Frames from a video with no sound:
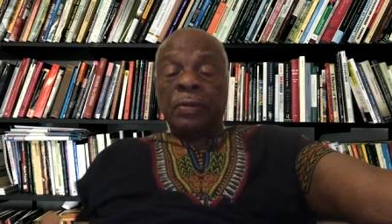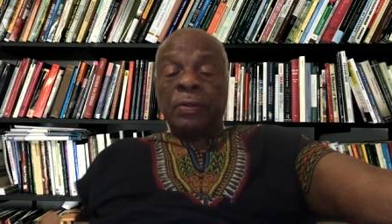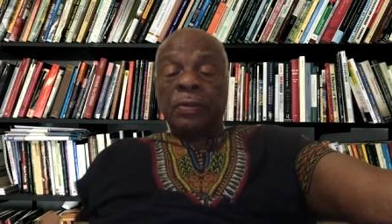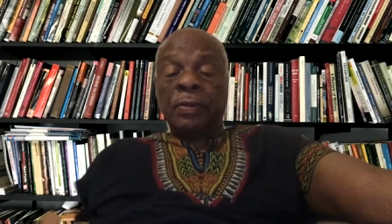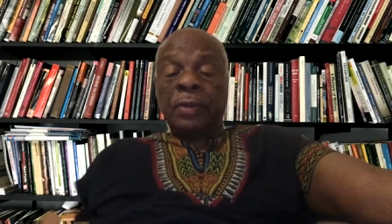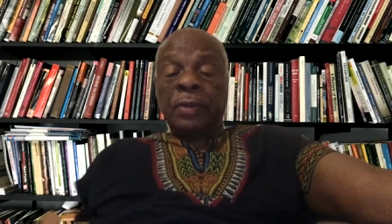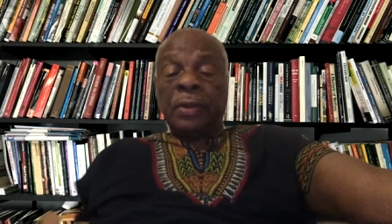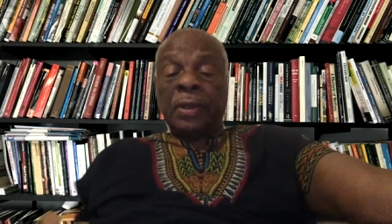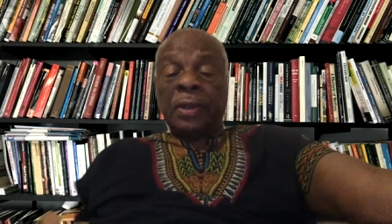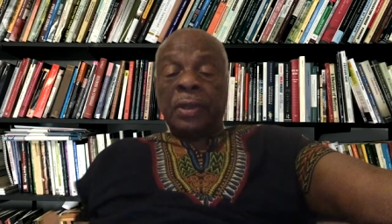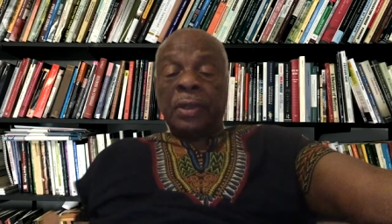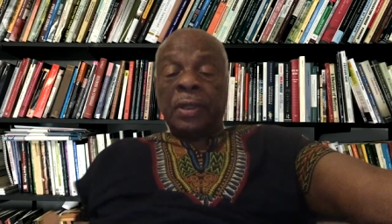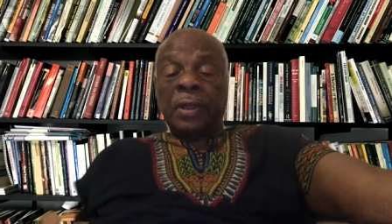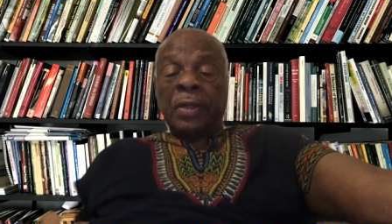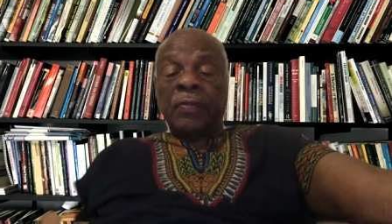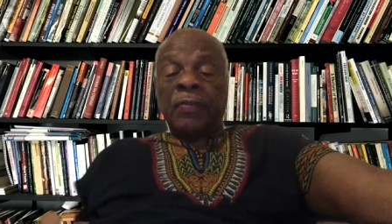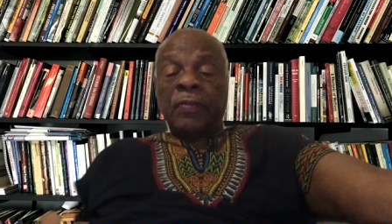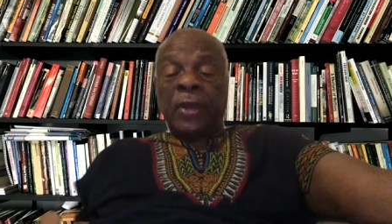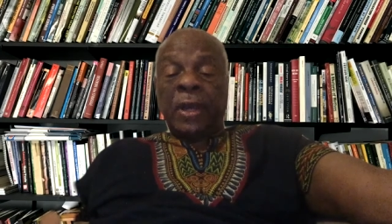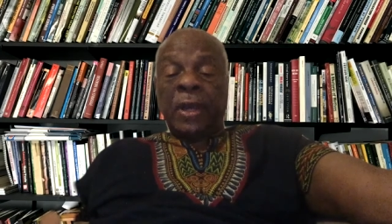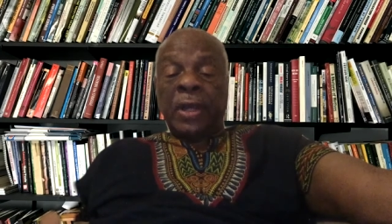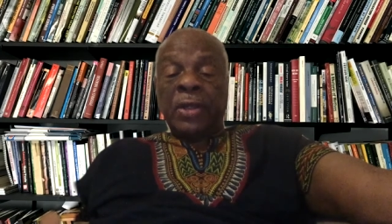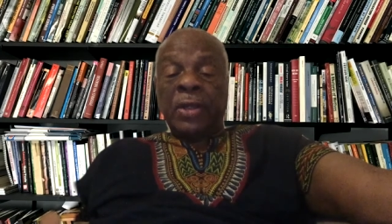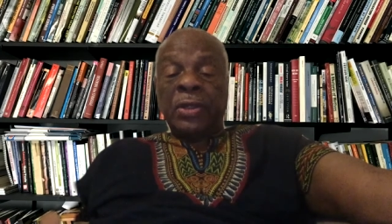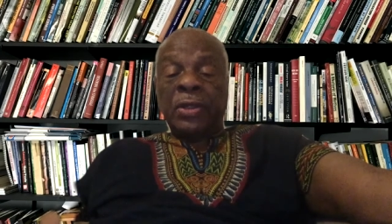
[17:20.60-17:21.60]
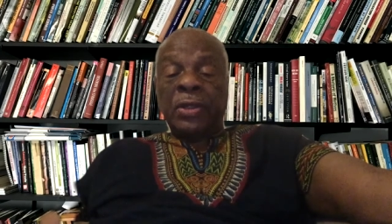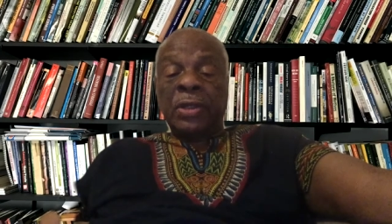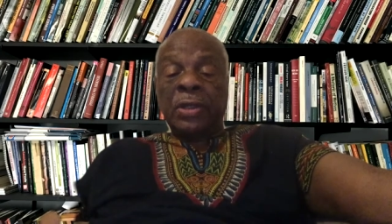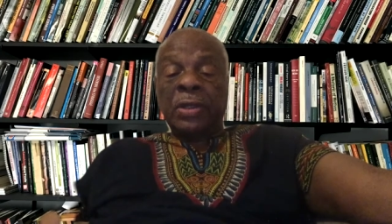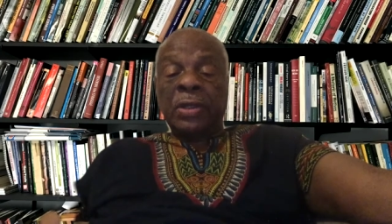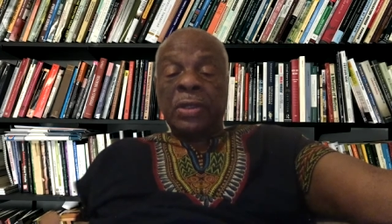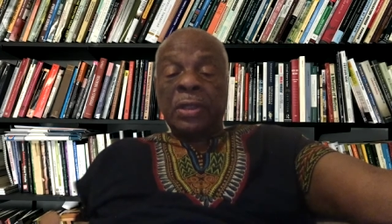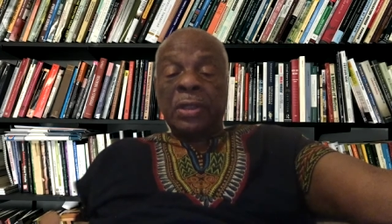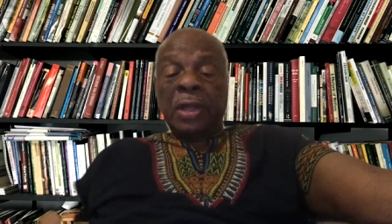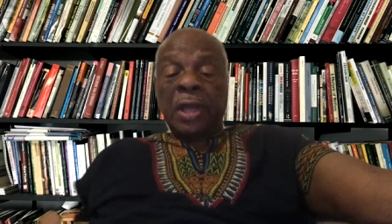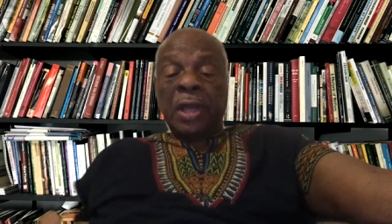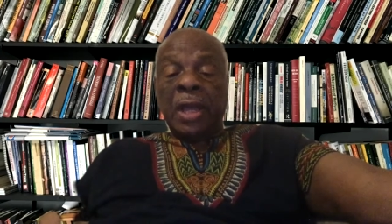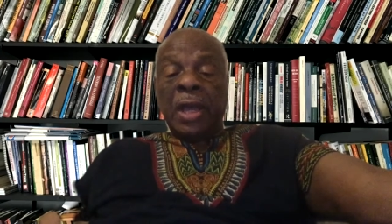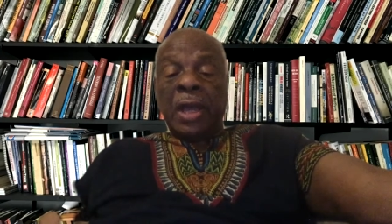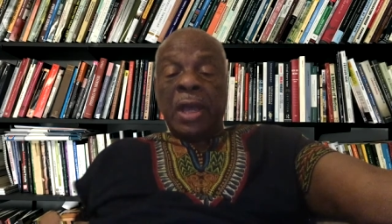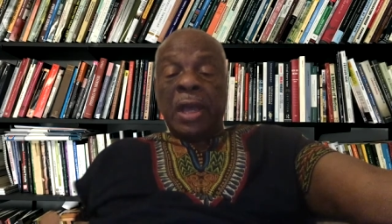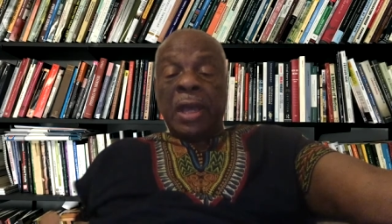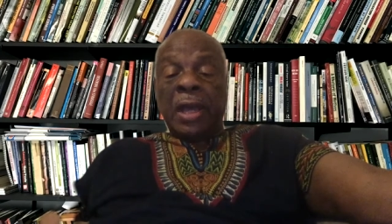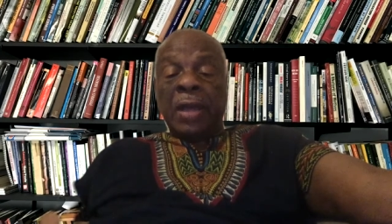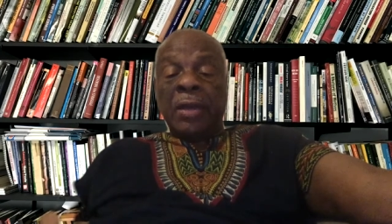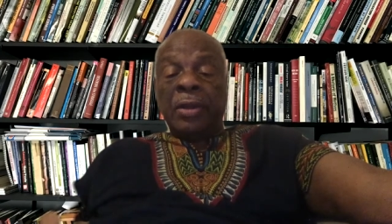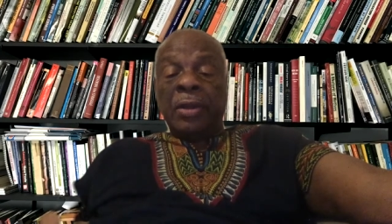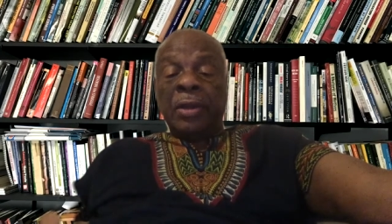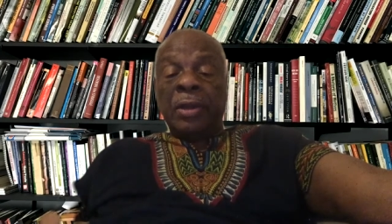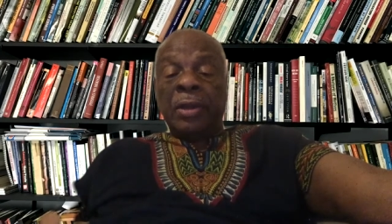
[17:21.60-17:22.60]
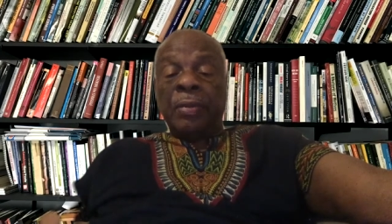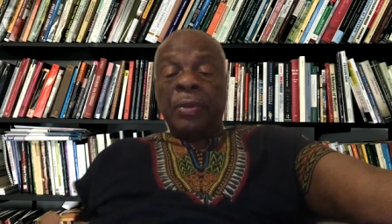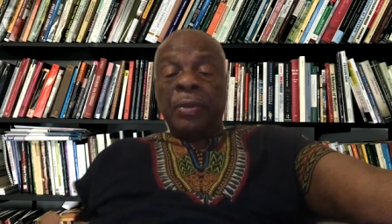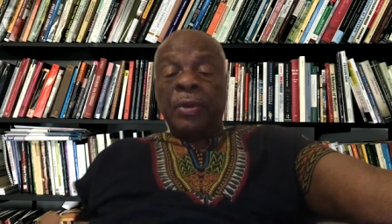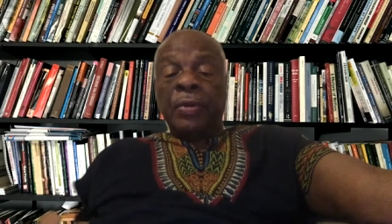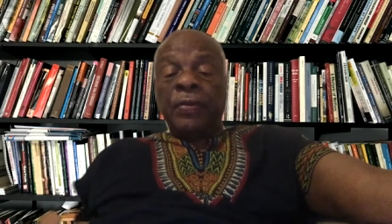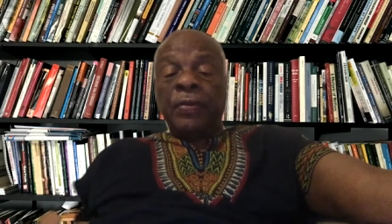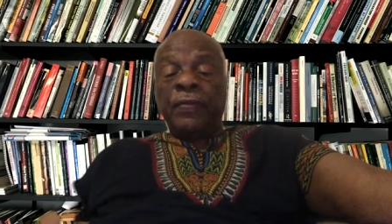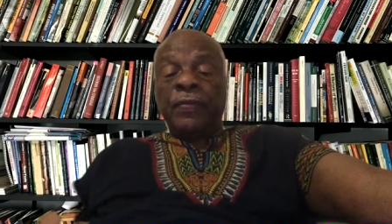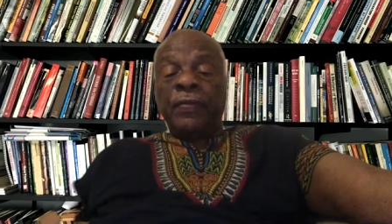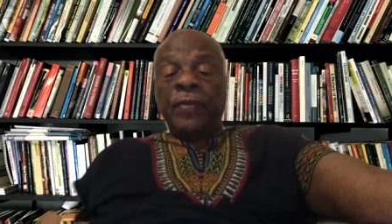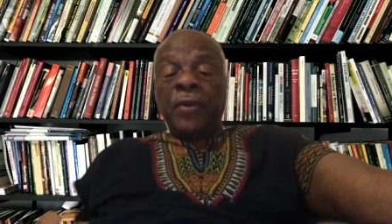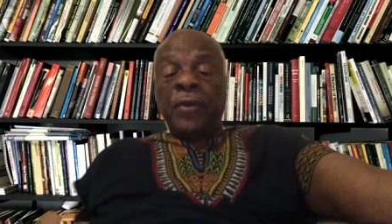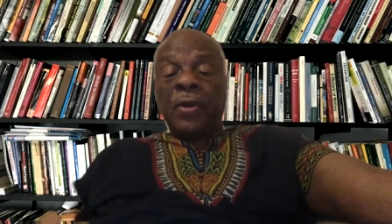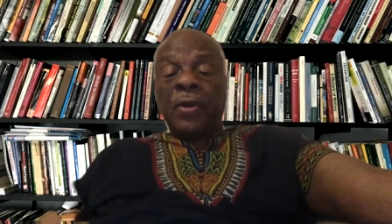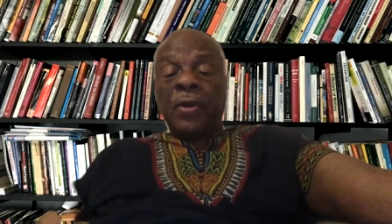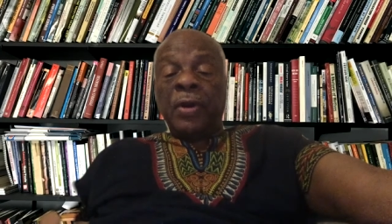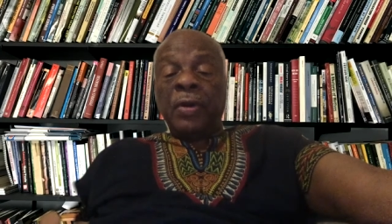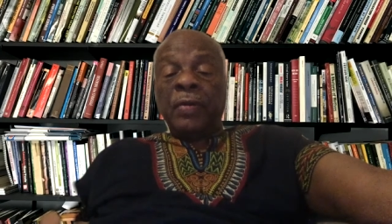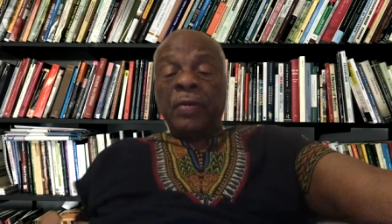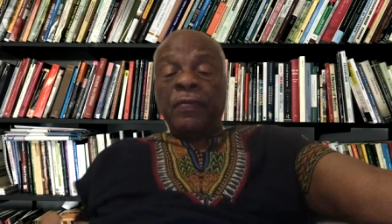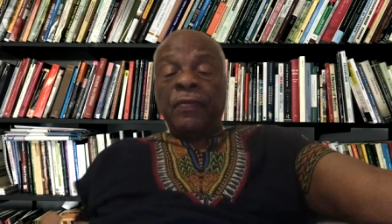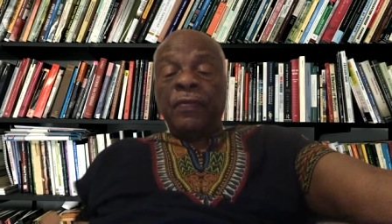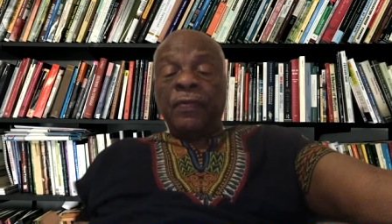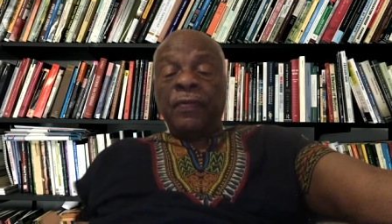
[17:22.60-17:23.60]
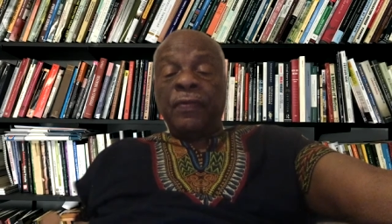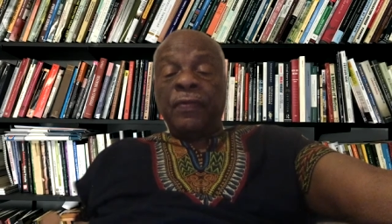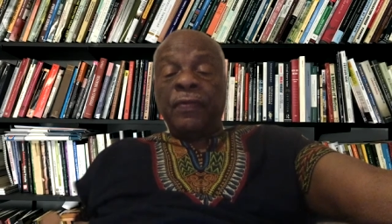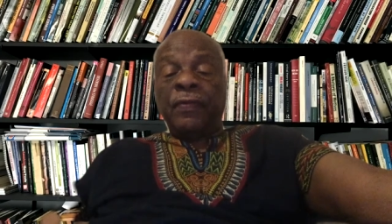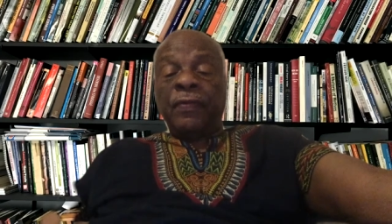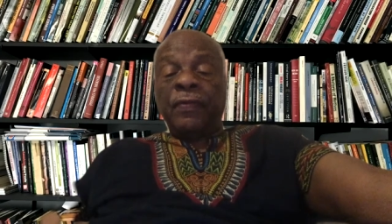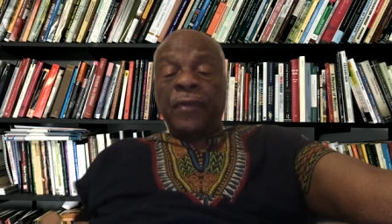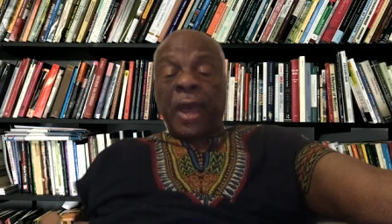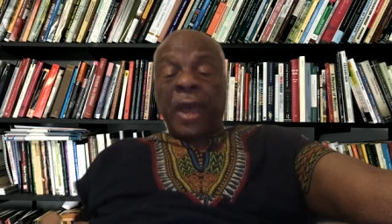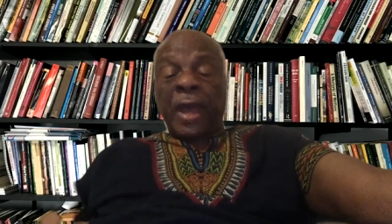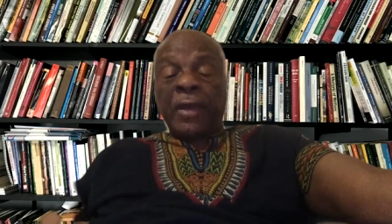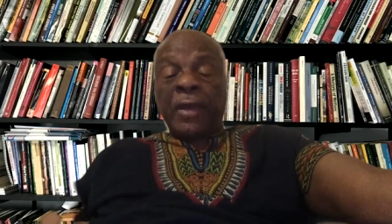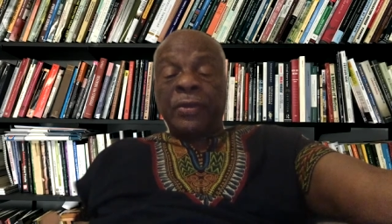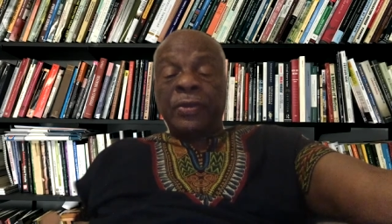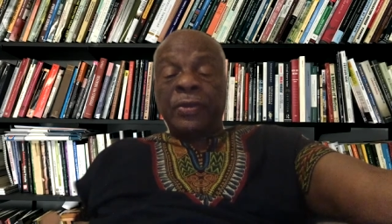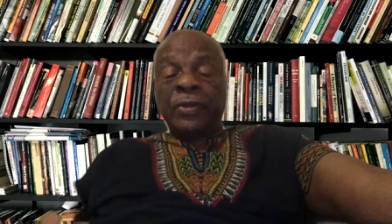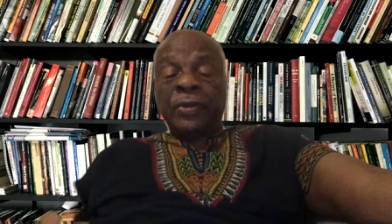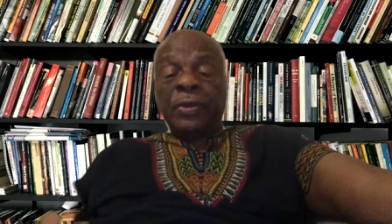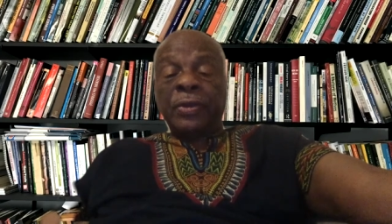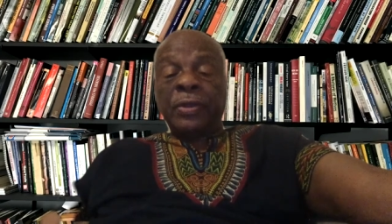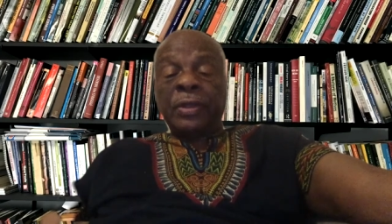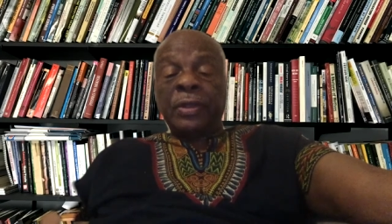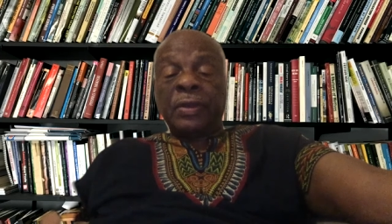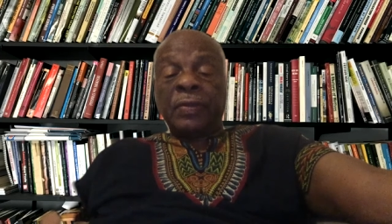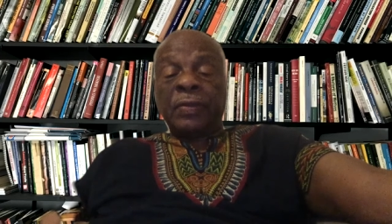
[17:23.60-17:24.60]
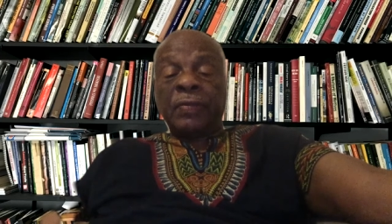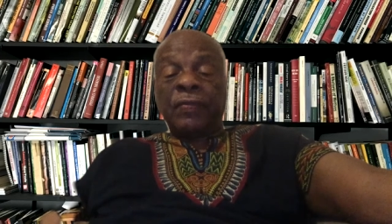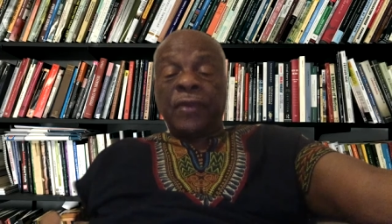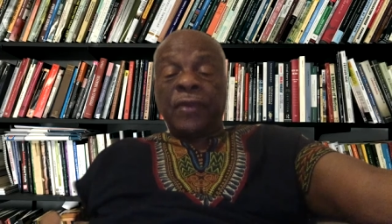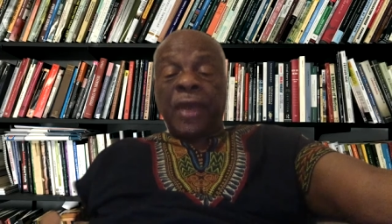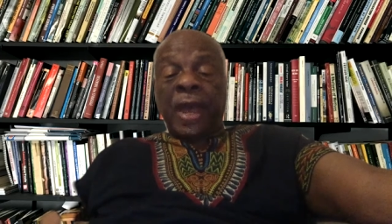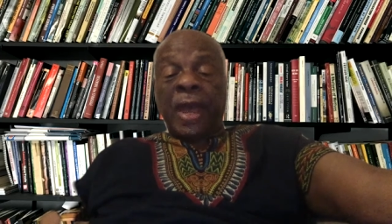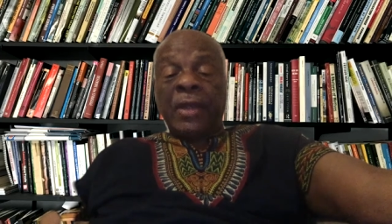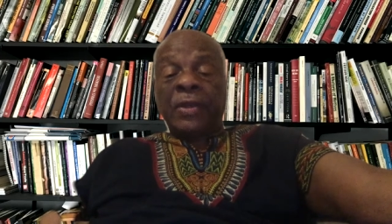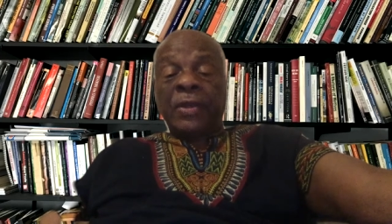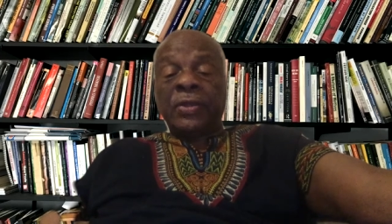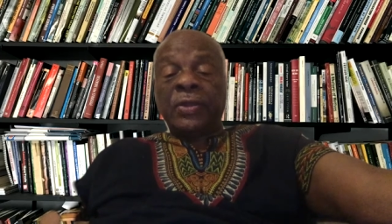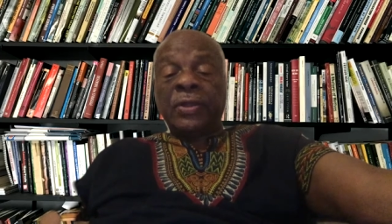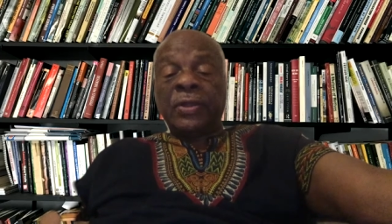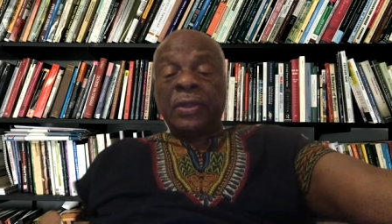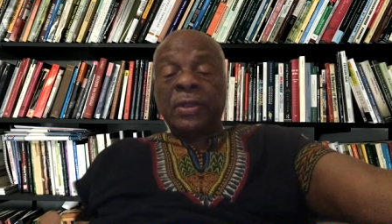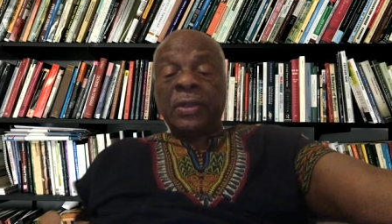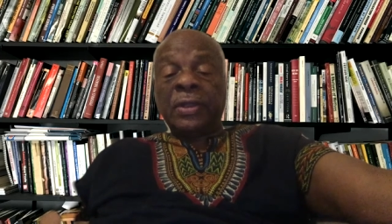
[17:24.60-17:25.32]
invasions, and they're both foreign factors and factions,